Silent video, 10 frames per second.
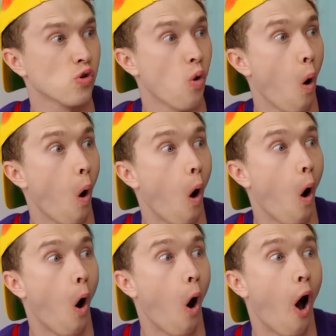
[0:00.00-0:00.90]
What?
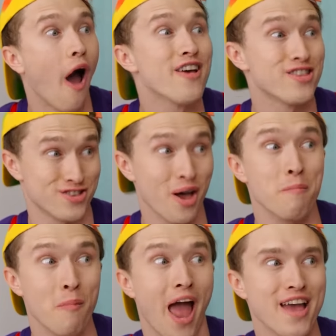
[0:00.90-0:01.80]
No way!
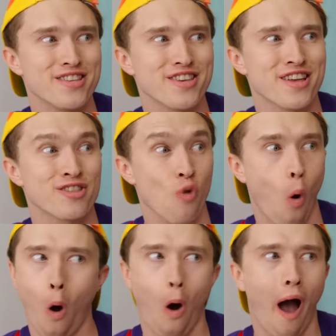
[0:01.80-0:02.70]
That's the best pencil
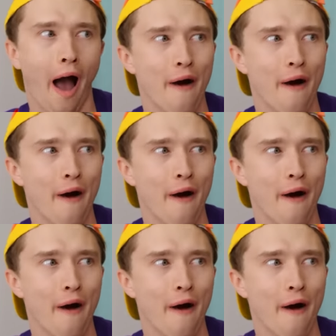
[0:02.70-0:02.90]
I've ever